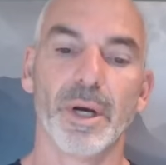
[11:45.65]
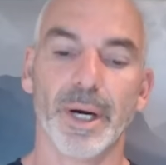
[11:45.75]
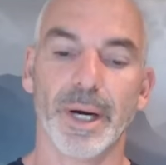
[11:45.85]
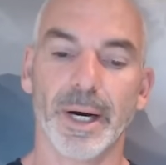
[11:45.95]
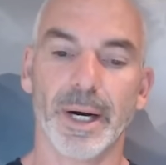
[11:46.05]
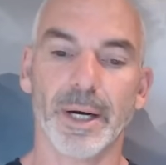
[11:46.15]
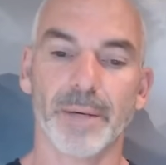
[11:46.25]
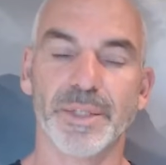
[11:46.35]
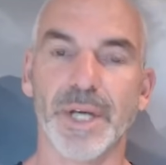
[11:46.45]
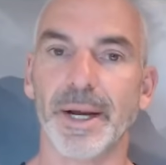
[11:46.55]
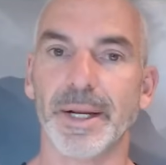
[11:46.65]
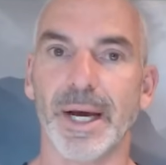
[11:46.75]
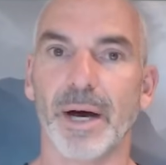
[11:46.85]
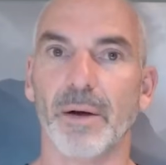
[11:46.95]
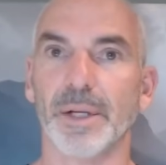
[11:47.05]
Uh, signing
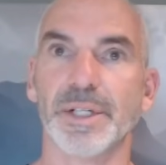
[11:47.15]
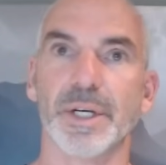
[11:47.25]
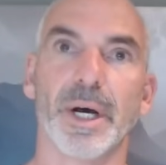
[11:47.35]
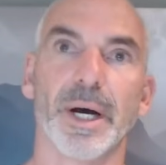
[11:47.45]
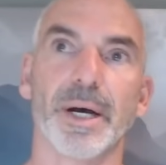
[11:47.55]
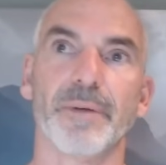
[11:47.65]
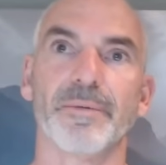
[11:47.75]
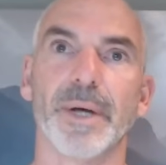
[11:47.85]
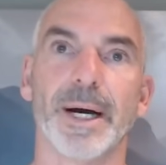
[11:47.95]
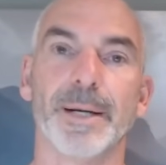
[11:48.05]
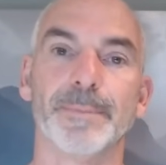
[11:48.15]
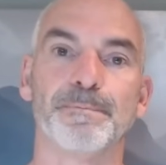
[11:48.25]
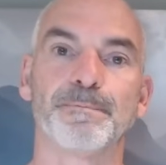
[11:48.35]
out. Listen, uh, um,